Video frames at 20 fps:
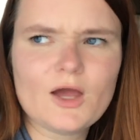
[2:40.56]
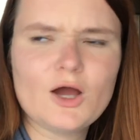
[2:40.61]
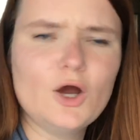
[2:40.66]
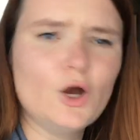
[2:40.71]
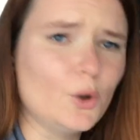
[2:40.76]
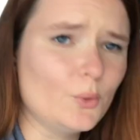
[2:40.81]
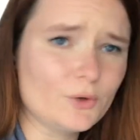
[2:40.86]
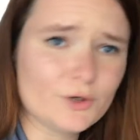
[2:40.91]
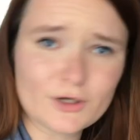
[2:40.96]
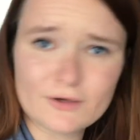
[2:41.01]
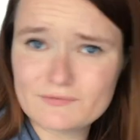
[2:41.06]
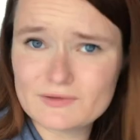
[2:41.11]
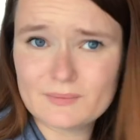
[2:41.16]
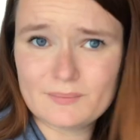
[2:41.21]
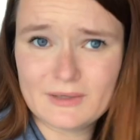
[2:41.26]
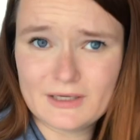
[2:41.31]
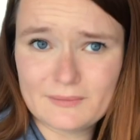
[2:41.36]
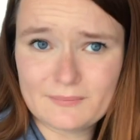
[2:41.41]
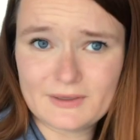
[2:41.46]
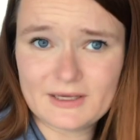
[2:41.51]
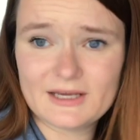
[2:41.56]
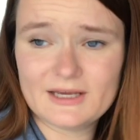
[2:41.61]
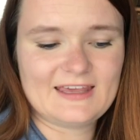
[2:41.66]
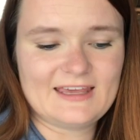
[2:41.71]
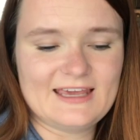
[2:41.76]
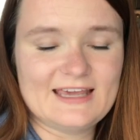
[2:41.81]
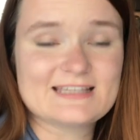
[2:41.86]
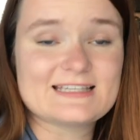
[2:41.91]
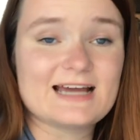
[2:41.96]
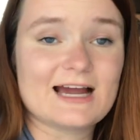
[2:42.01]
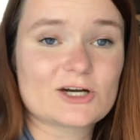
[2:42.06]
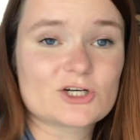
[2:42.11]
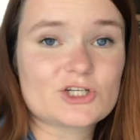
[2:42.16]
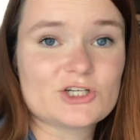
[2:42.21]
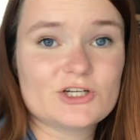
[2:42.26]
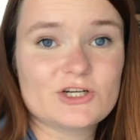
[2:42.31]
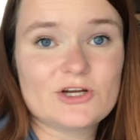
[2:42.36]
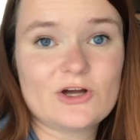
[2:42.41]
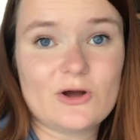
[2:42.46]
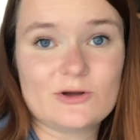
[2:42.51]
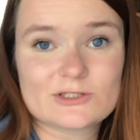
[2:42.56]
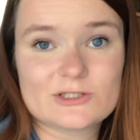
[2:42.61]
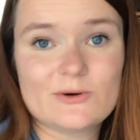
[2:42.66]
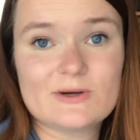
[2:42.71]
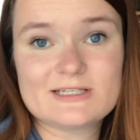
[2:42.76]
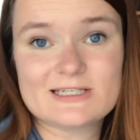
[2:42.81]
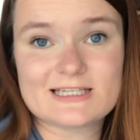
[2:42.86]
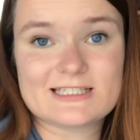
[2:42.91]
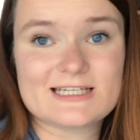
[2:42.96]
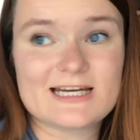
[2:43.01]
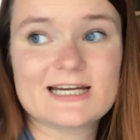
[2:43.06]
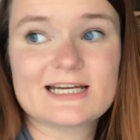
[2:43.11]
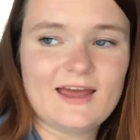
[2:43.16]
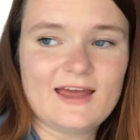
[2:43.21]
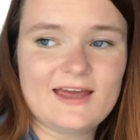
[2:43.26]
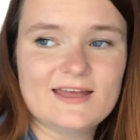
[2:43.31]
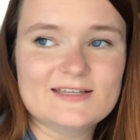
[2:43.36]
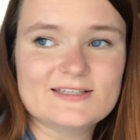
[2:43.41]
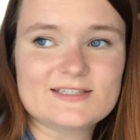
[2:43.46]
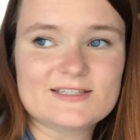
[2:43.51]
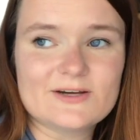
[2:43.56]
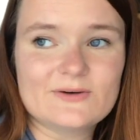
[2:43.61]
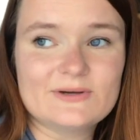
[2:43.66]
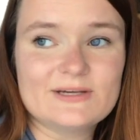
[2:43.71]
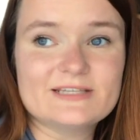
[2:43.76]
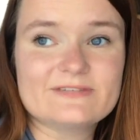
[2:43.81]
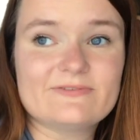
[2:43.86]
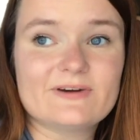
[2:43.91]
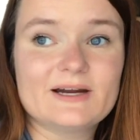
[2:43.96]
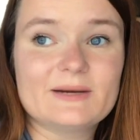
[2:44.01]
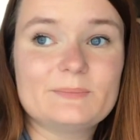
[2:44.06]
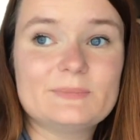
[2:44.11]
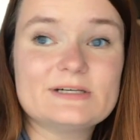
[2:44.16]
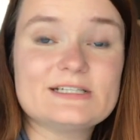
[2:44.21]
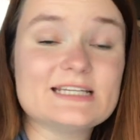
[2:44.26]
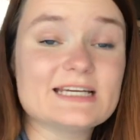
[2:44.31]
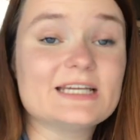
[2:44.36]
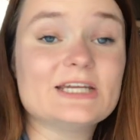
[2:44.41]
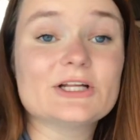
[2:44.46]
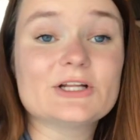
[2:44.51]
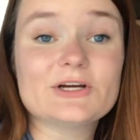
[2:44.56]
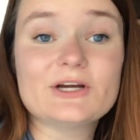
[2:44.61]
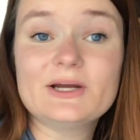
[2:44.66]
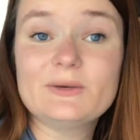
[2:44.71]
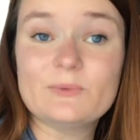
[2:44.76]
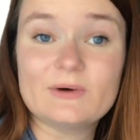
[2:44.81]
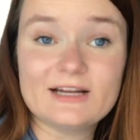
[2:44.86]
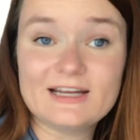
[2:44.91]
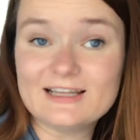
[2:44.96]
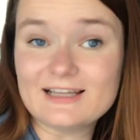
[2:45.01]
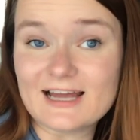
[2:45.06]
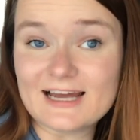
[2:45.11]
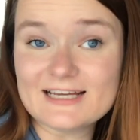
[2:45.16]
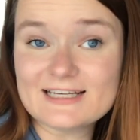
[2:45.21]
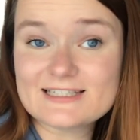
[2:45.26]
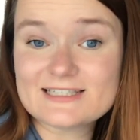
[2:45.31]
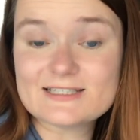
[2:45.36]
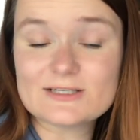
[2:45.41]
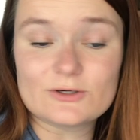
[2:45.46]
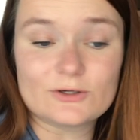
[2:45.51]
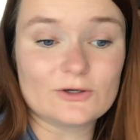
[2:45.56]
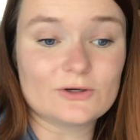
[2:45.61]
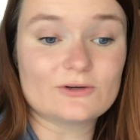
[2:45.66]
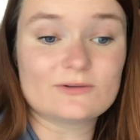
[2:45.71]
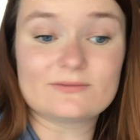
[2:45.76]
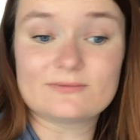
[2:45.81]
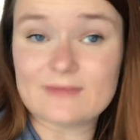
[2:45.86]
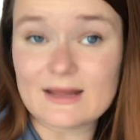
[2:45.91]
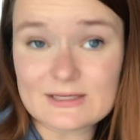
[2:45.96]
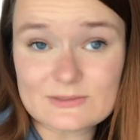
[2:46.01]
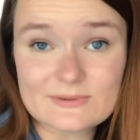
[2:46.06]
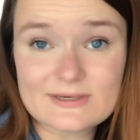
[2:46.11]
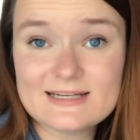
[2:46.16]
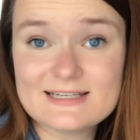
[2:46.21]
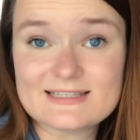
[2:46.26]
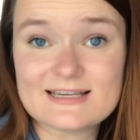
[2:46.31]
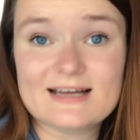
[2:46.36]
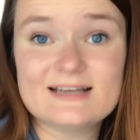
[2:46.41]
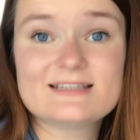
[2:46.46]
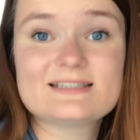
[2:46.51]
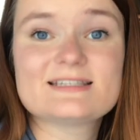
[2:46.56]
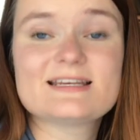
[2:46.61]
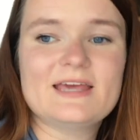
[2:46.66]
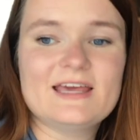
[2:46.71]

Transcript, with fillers: owner of the B&B. He is actually also autistic and so he's very particular in what he likes or that's what he says.